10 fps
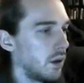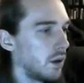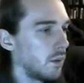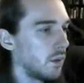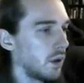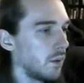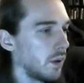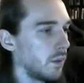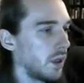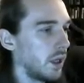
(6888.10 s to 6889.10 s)
And
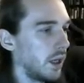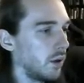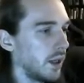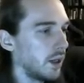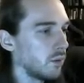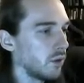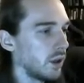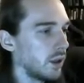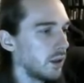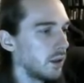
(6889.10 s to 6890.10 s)
I'm going to angle that
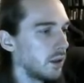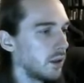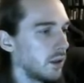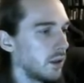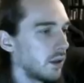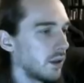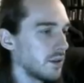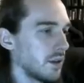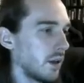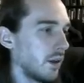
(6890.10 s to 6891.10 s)
umbrella, because
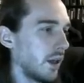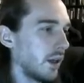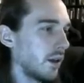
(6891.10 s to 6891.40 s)
I like